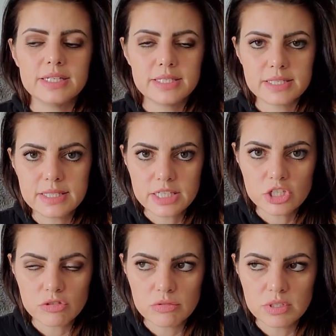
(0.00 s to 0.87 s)

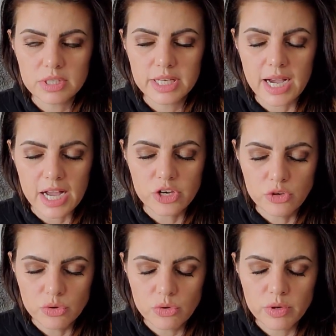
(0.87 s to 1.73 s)
Instinctually, I
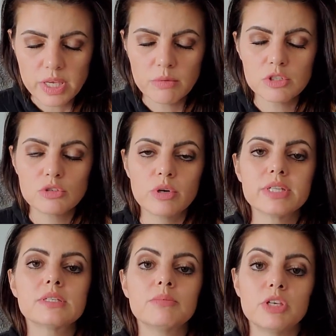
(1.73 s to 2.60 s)
knew he was
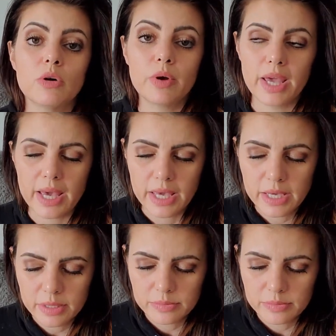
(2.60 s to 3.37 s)
going to be okay.